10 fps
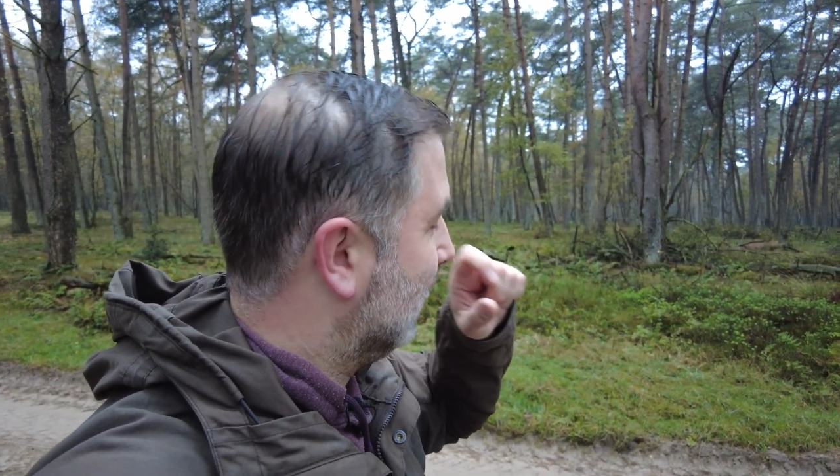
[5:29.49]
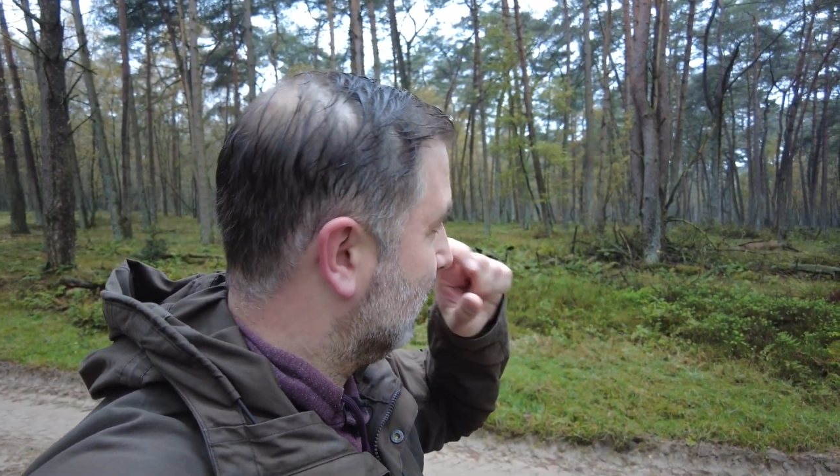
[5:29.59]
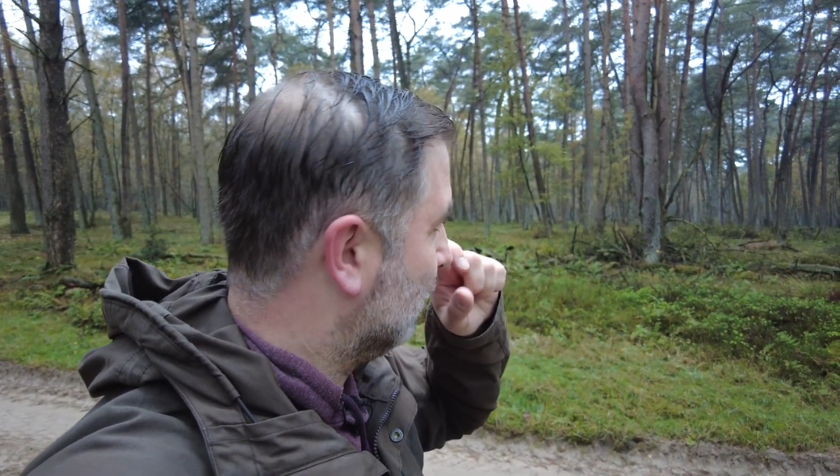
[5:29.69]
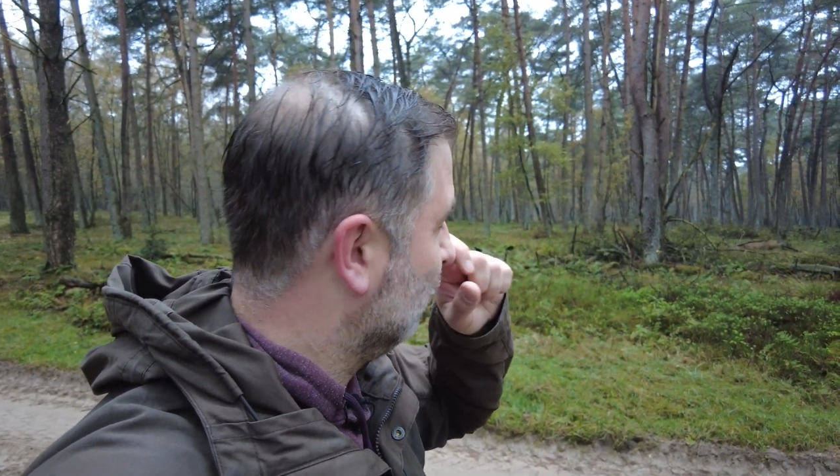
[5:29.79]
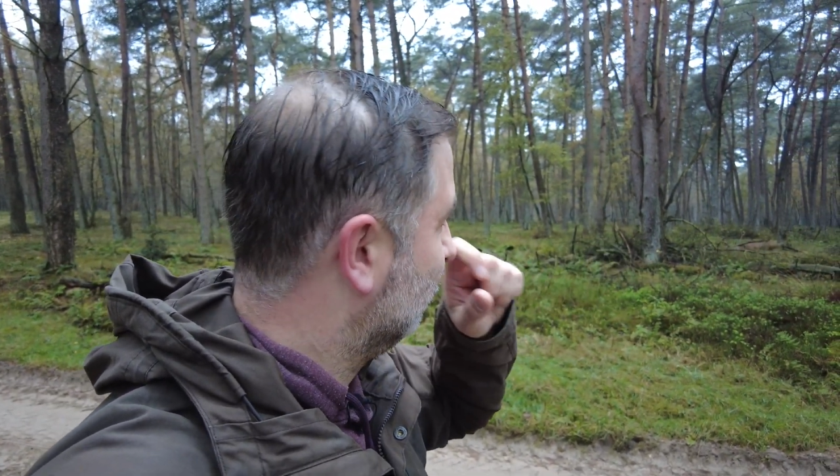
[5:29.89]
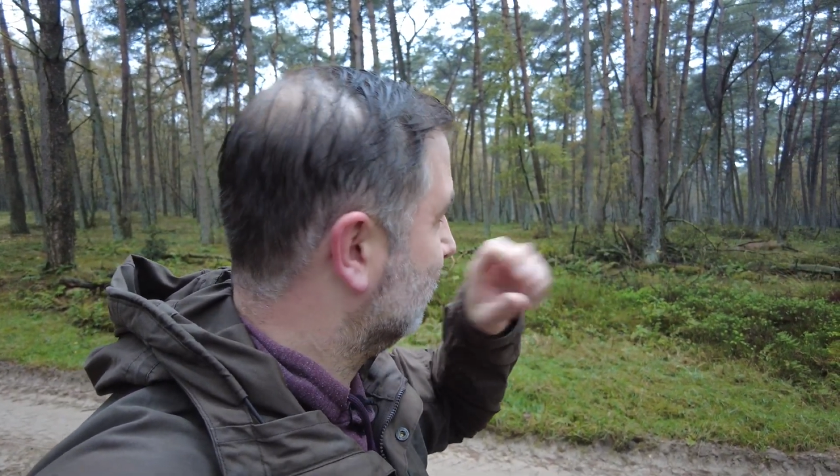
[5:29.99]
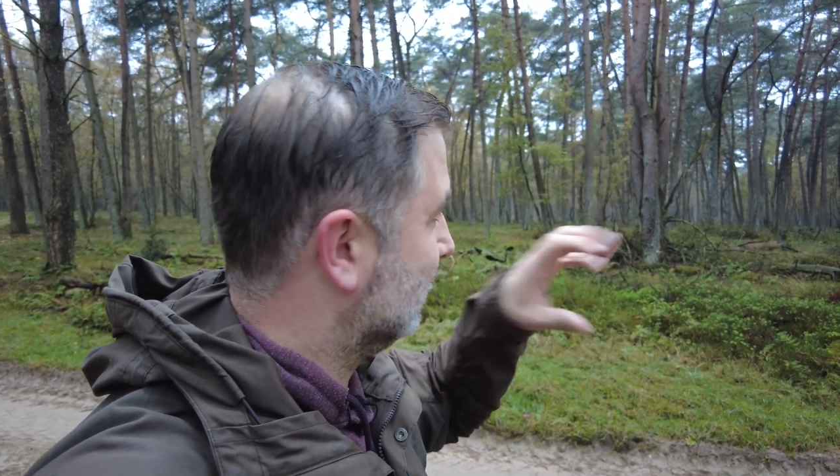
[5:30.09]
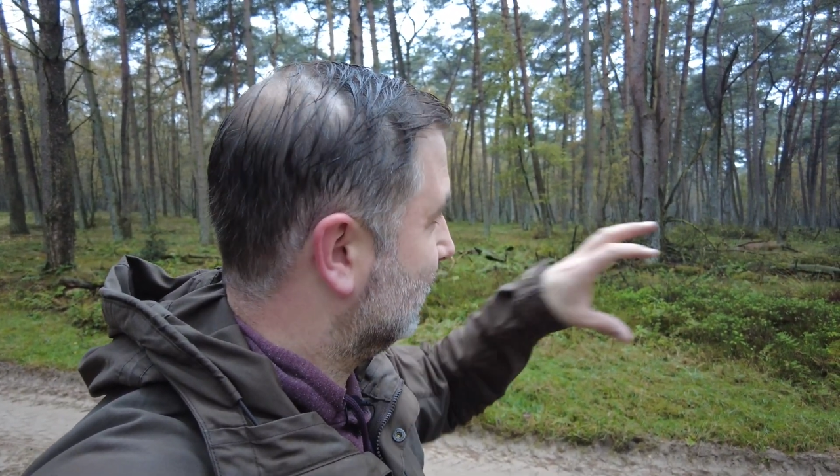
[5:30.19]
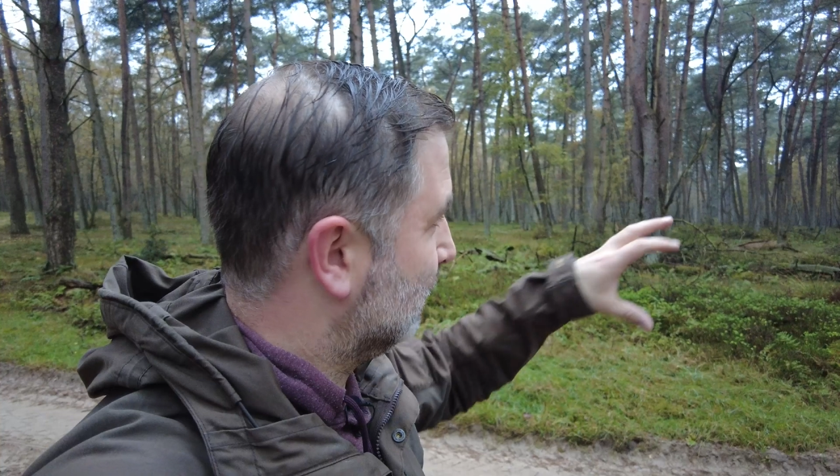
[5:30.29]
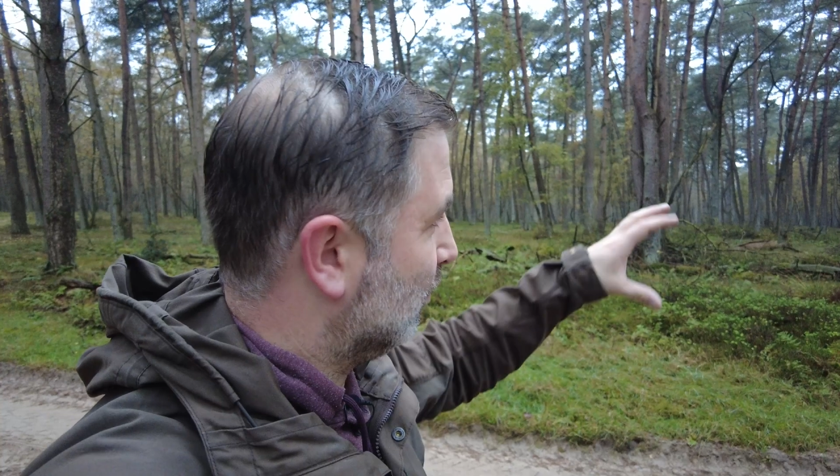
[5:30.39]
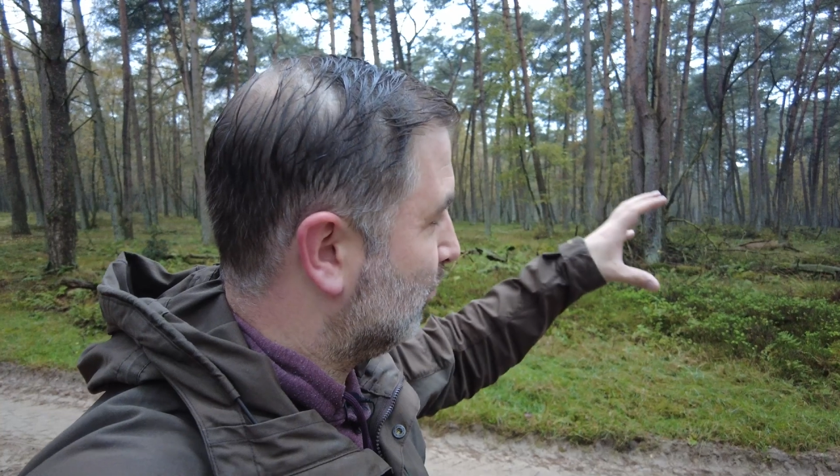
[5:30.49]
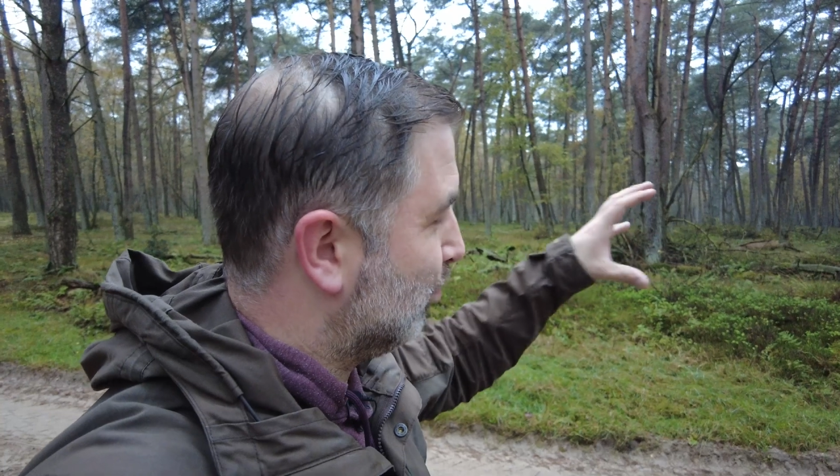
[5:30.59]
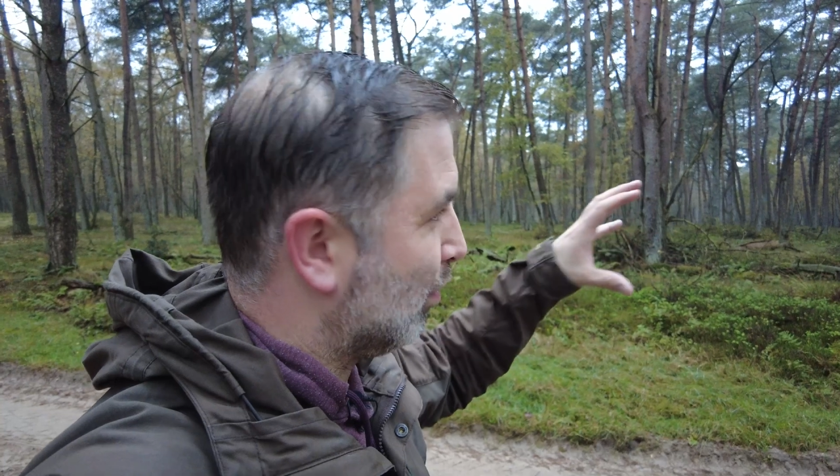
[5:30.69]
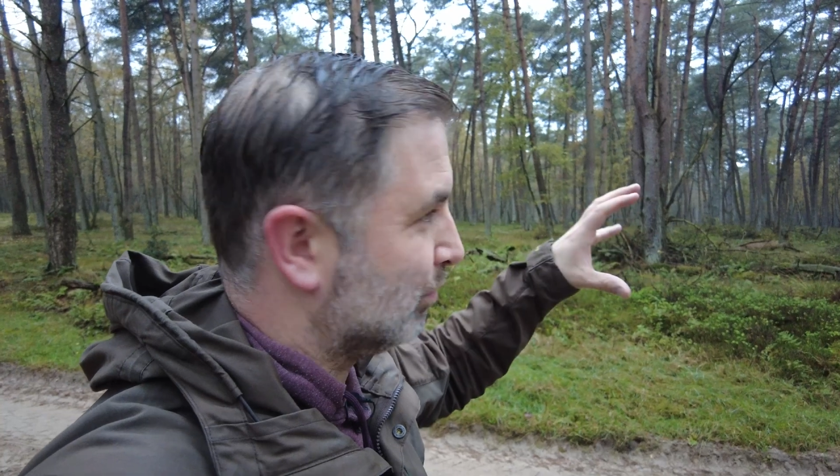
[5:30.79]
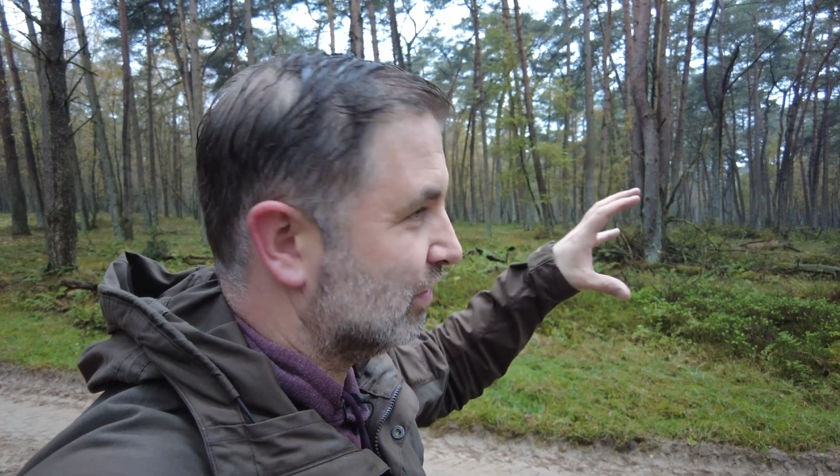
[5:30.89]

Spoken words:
and hopefully it will pop